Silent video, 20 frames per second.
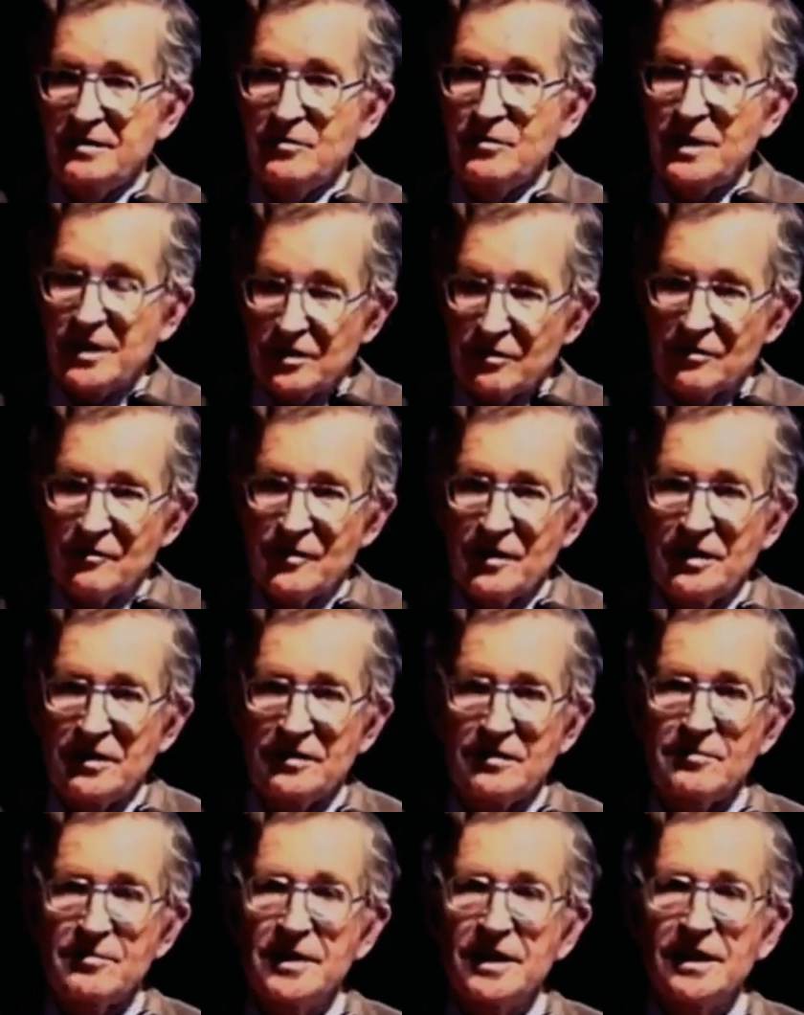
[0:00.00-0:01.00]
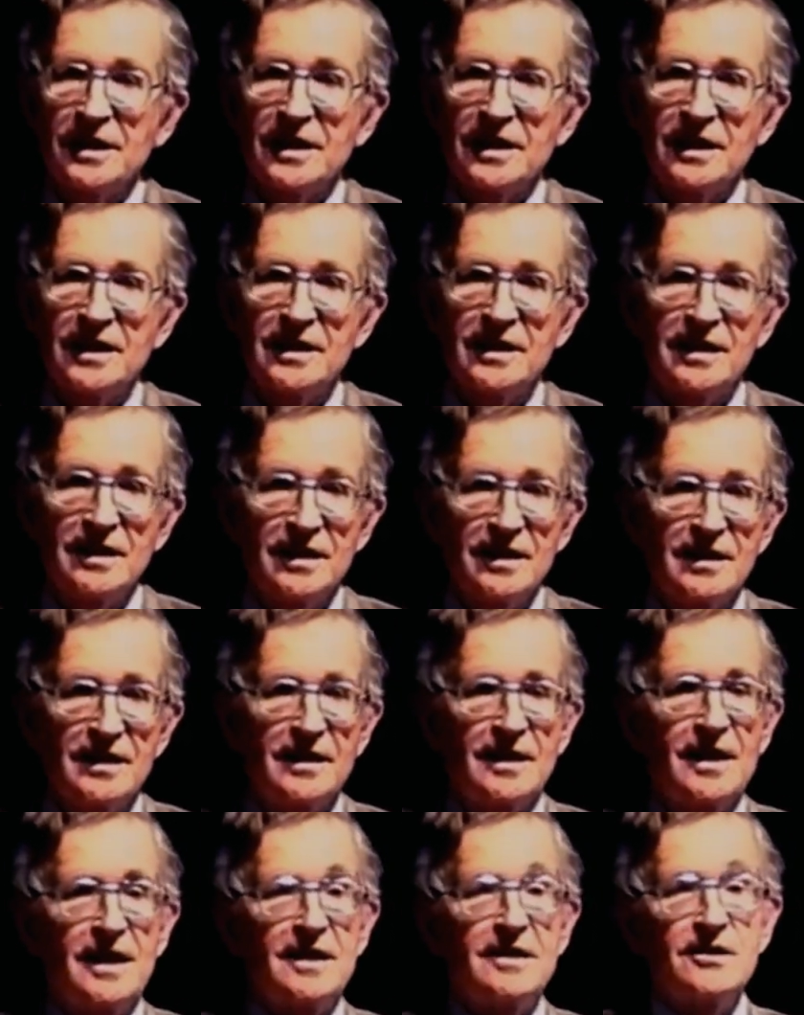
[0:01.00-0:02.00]
window of vulnerability,
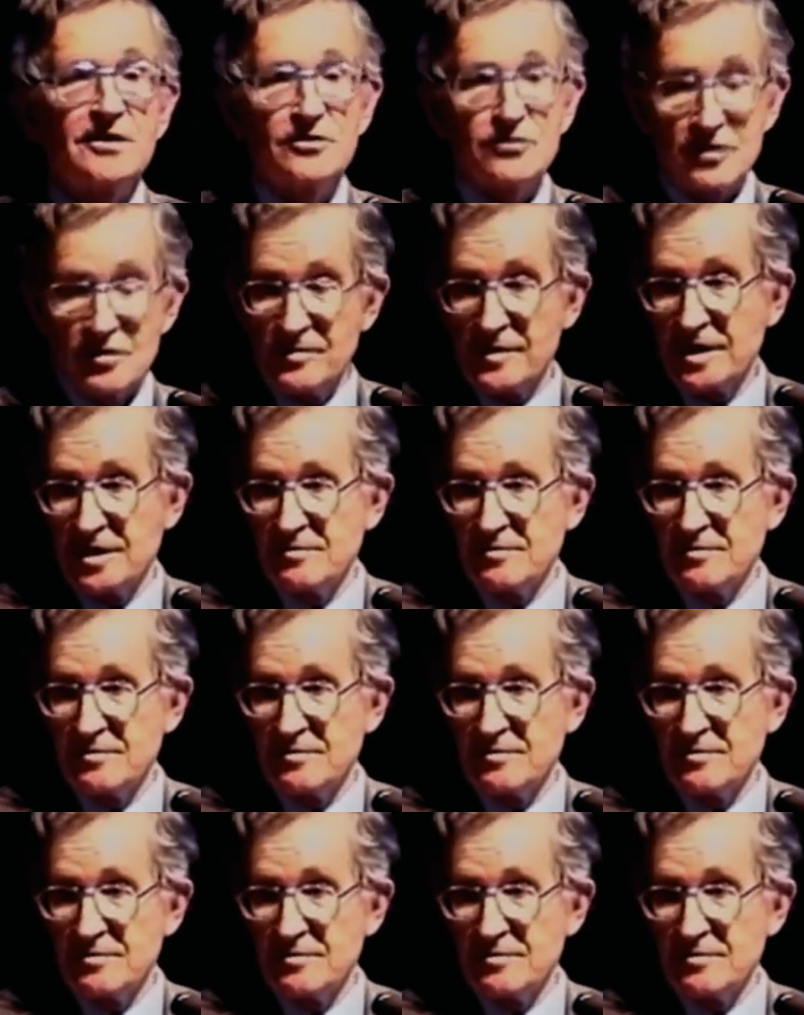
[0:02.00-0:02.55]
and the Truman